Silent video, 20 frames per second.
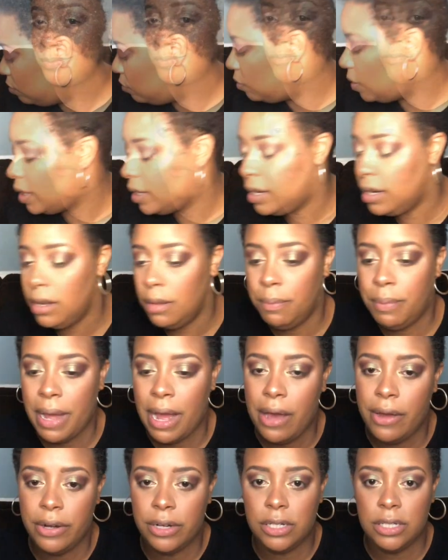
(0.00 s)
One of the
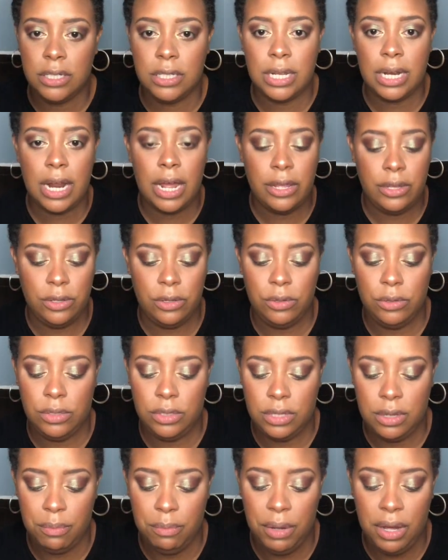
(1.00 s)
powders that I use
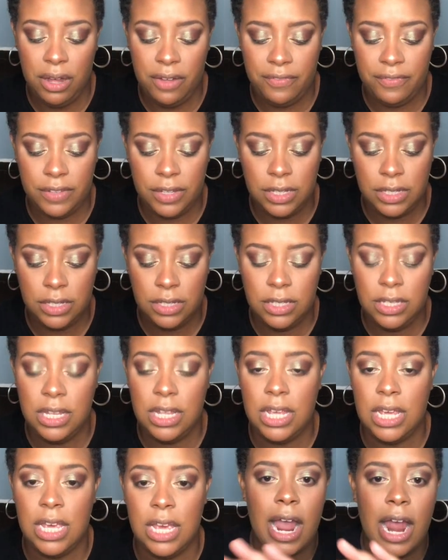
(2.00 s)
to buff is
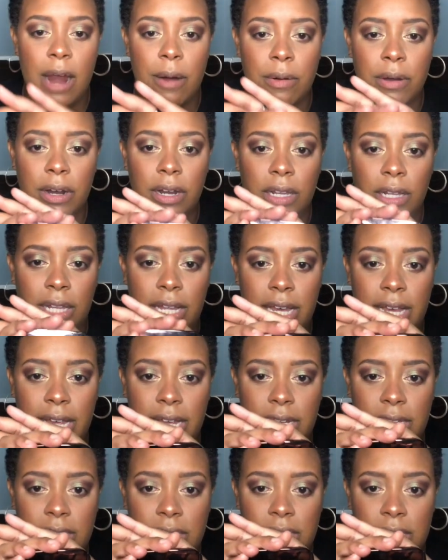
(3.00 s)
the
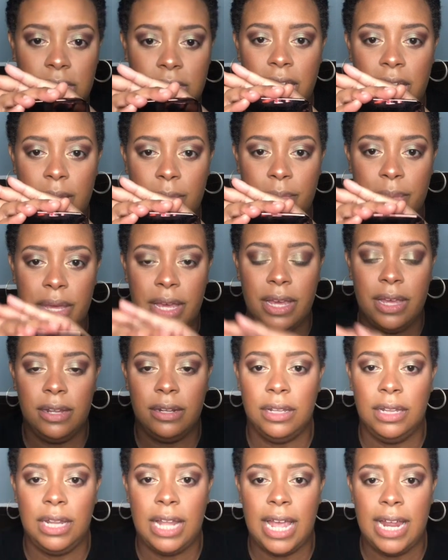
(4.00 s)
Hourglass
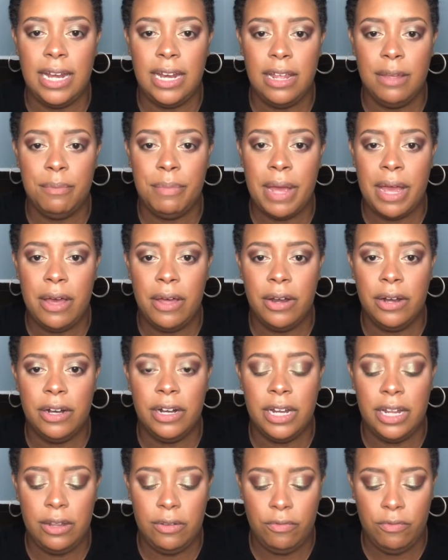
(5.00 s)
Ambient Lighting Powder
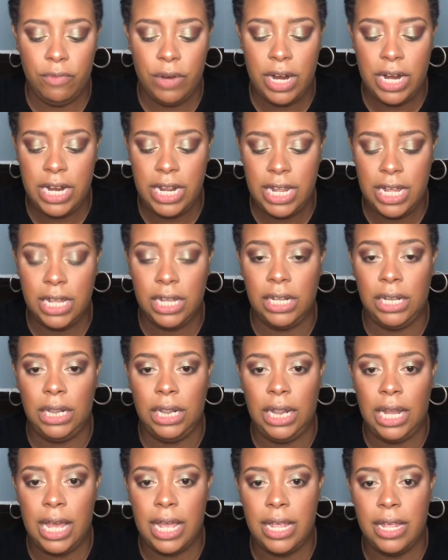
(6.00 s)
in Radiant
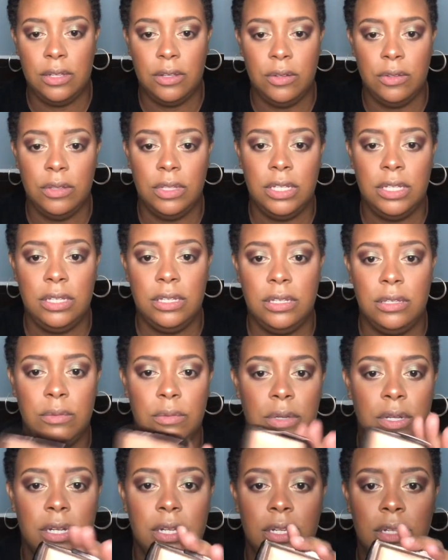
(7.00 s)
Light. So this is
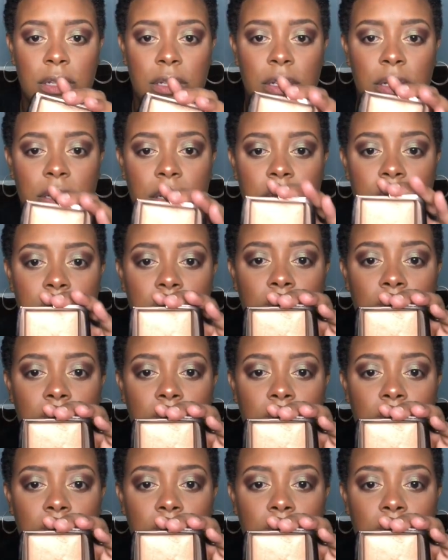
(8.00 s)
what it looks